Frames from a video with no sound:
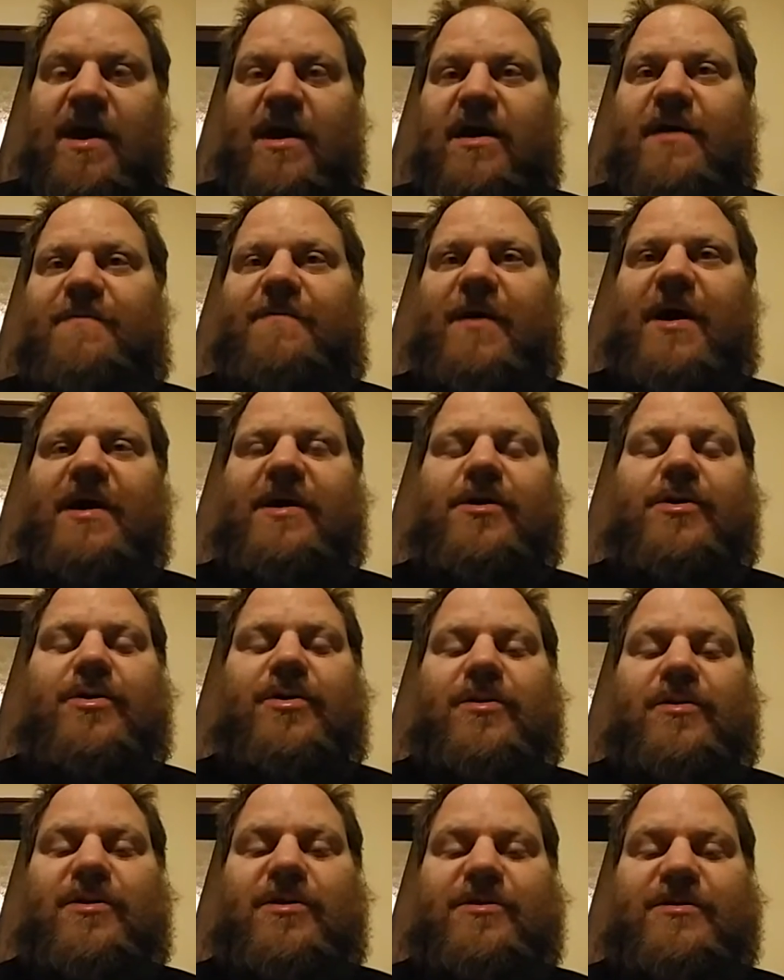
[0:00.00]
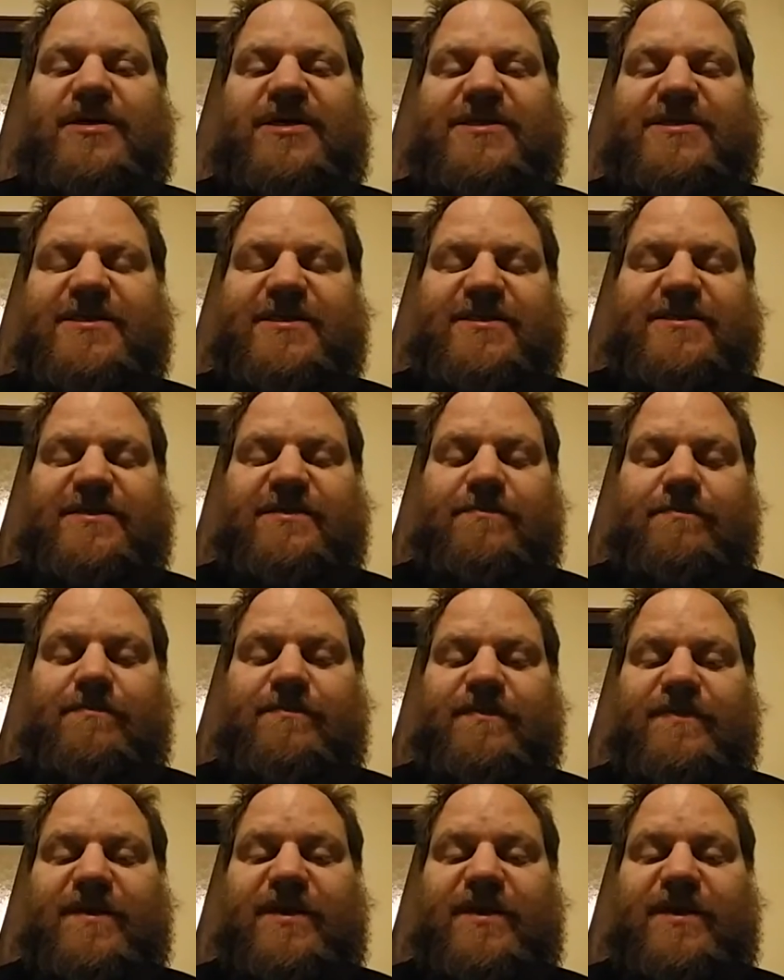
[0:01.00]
If I go to learn the system,